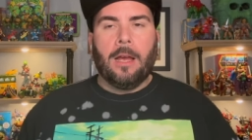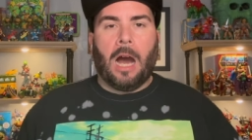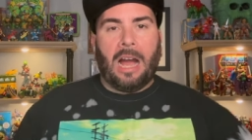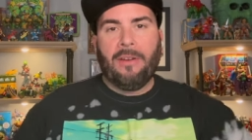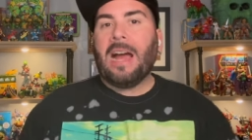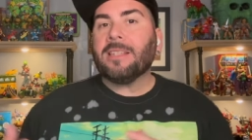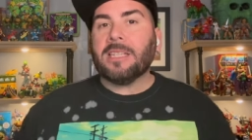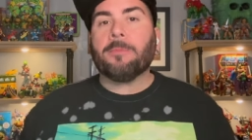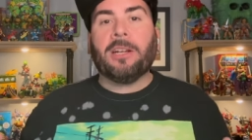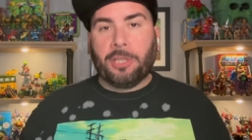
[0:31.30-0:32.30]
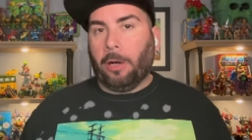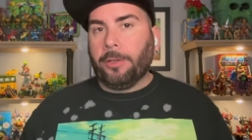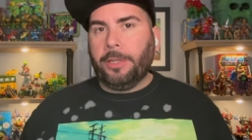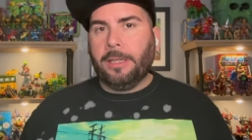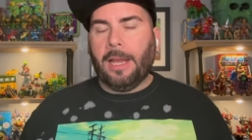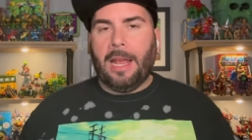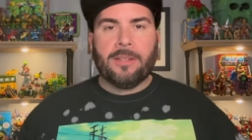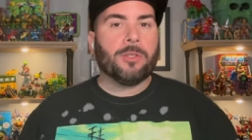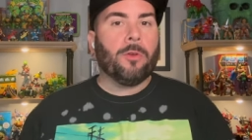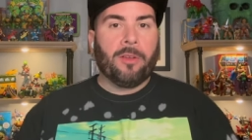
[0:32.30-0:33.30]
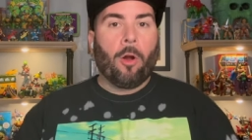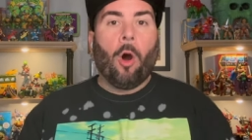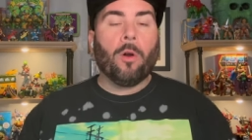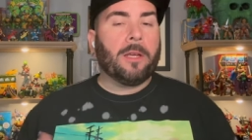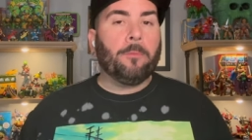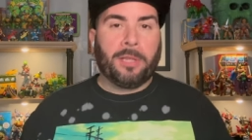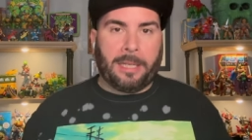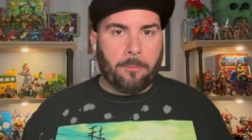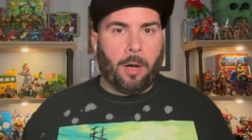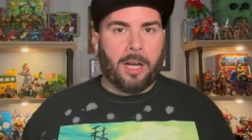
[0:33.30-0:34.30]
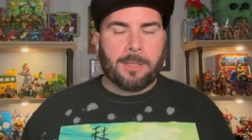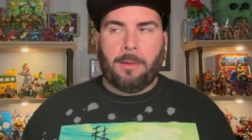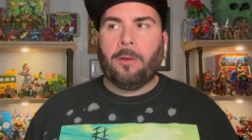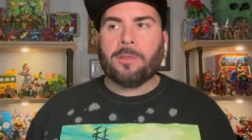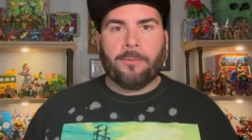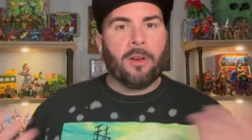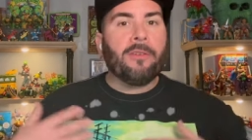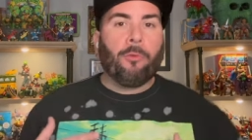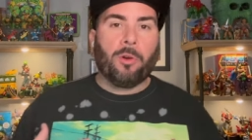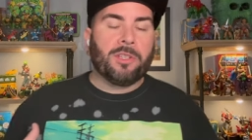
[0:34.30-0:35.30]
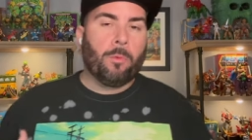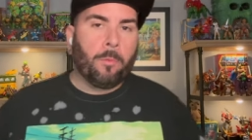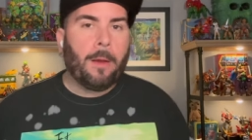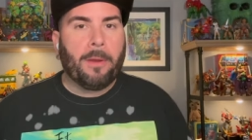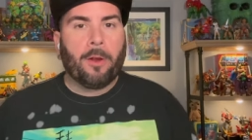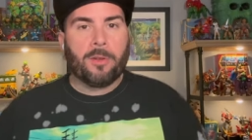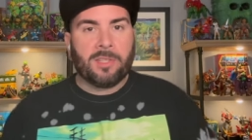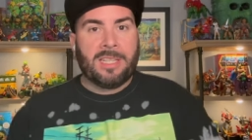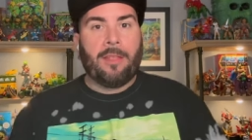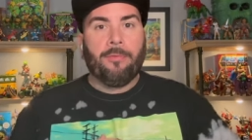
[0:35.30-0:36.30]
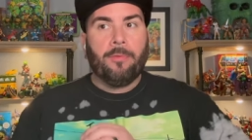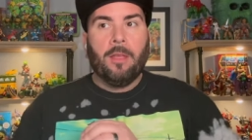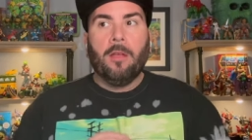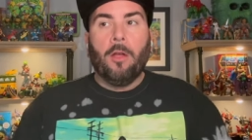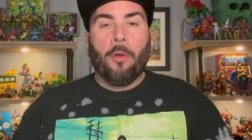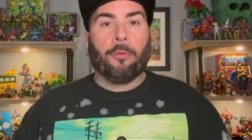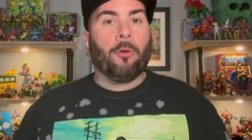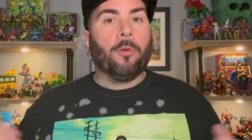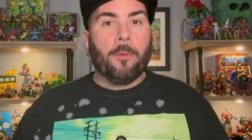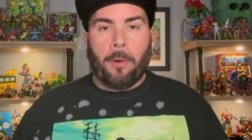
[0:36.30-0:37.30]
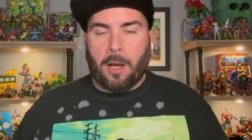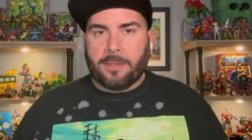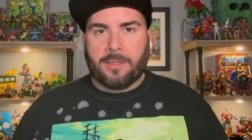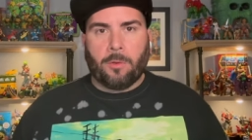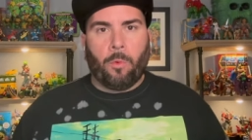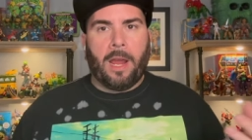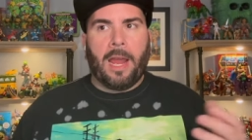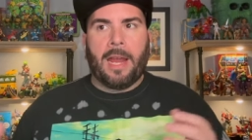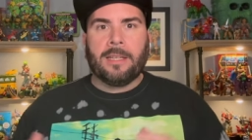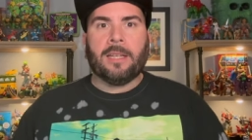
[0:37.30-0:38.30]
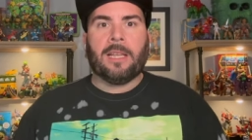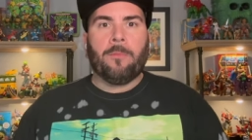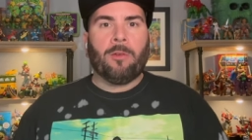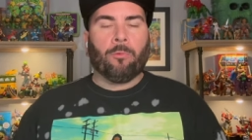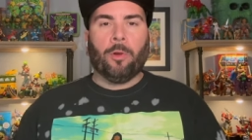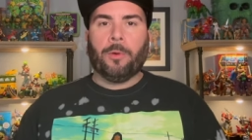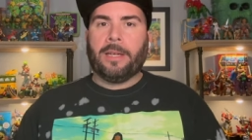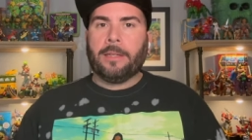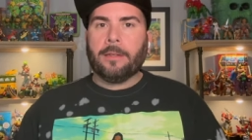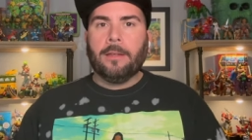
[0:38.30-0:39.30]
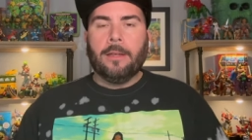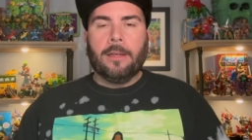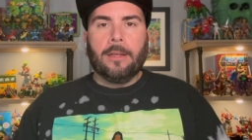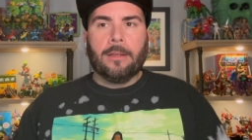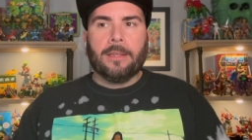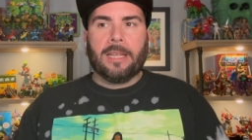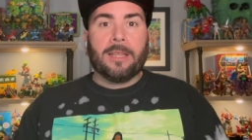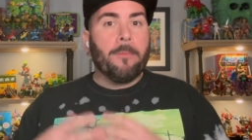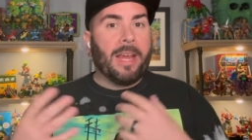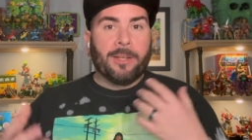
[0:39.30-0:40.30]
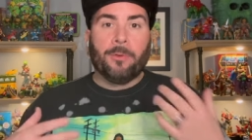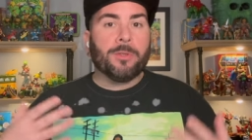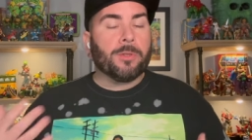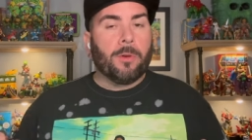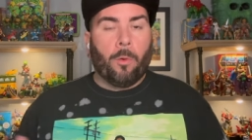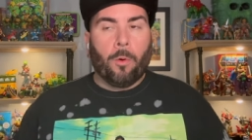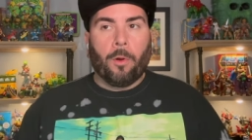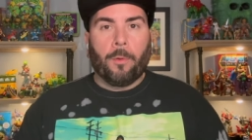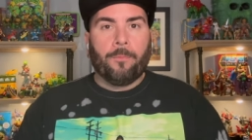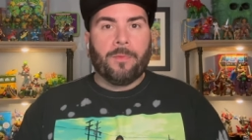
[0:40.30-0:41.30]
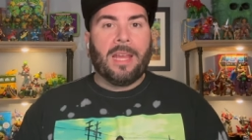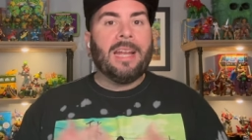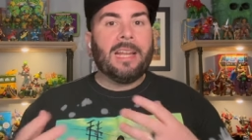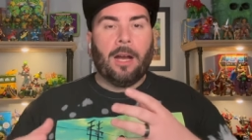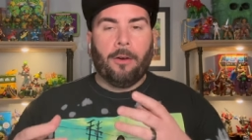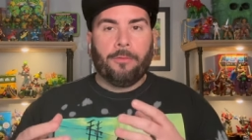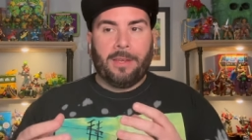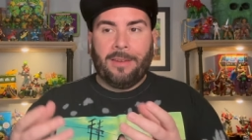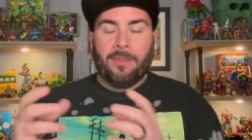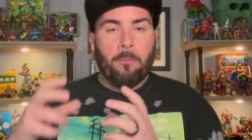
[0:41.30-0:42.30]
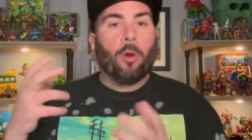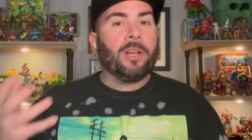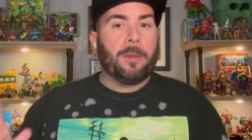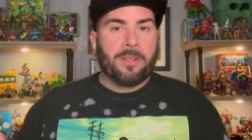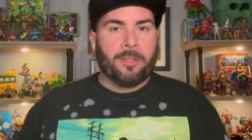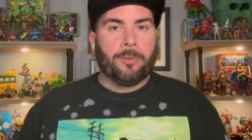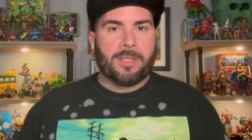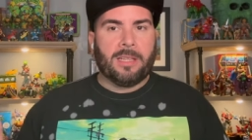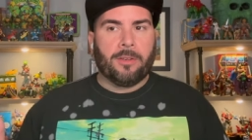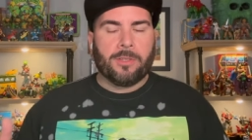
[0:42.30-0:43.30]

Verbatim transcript: I've had since my childhood, and so they're all complete in box. I was very fortunate where my parents didn't throw the boxes away, didn't let me ruin the, the manuals or any of even the marketing materials in there.